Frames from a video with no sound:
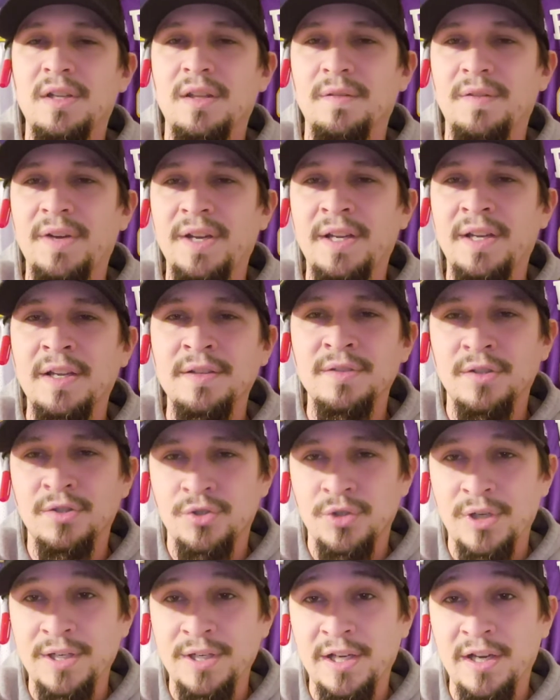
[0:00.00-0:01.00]
The Vikings are
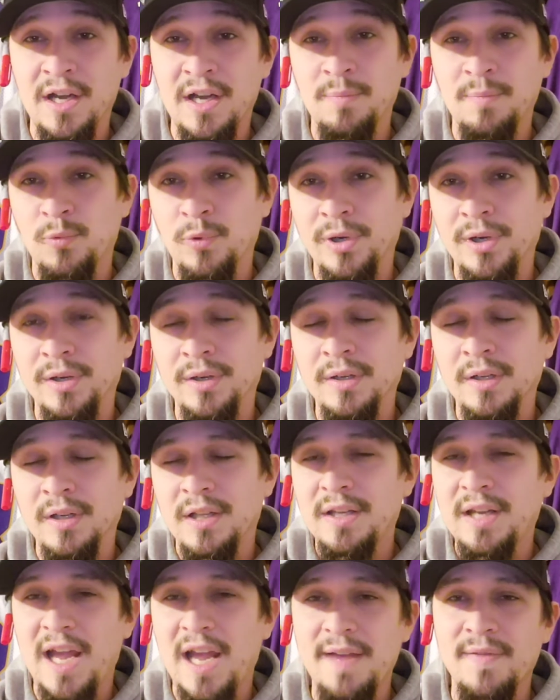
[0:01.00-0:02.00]
trending upward,
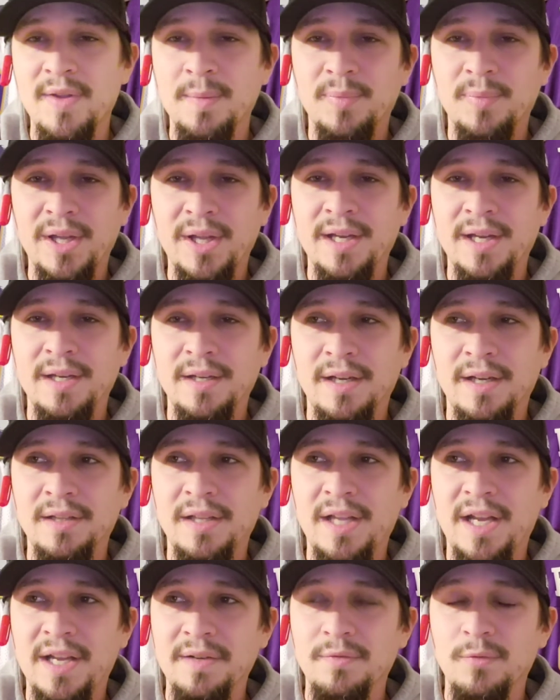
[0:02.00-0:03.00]
having played a
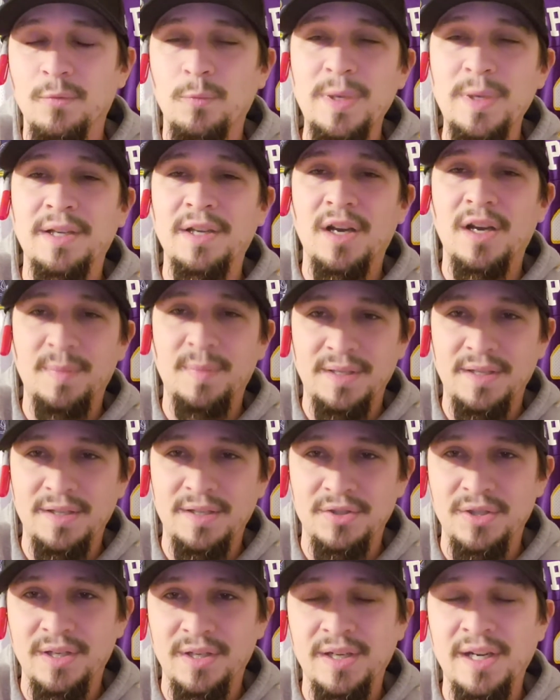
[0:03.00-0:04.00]
lot of weak competition.